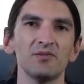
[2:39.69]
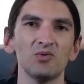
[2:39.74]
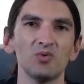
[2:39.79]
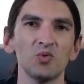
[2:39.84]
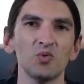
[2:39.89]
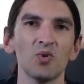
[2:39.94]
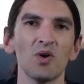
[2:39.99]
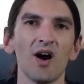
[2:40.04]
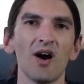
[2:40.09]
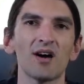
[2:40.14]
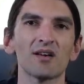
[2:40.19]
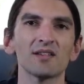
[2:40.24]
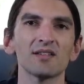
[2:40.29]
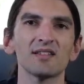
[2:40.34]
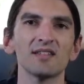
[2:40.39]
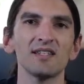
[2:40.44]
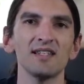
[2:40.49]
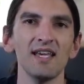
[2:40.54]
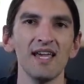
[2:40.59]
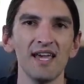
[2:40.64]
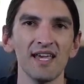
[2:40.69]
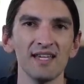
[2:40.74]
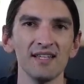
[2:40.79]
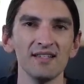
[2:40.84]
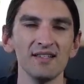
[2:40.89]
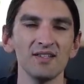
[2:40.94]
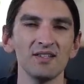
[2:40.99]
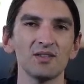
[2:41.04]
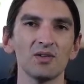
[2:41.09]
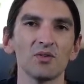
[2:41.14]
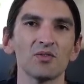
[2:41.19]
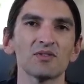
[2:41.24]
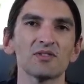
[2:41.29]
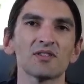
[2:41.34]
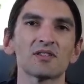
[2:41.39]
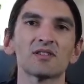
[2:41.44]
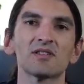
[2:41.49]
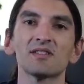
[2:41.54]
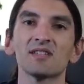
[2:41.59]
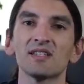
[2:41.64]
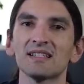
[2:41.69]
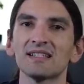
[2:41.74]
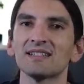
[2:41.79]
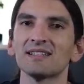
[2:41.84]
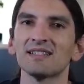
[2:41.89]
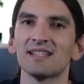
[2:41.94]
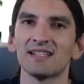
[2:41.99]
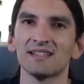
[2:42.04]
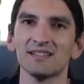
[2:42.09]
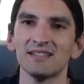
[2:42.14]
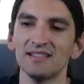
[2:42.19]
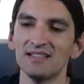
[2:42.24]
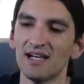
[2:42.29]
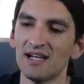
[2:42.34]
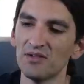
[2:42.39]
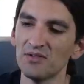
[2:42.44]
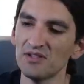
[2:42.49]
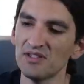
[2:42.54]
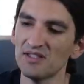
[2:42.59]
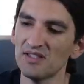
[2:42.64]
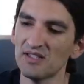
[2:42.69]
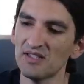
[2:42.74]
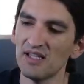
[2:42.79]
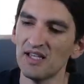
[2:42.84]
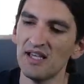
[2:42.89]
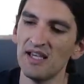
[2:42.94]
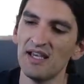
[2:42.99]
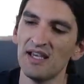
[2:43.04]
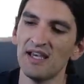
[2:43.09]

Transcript: two R C As, those are single-ended outs,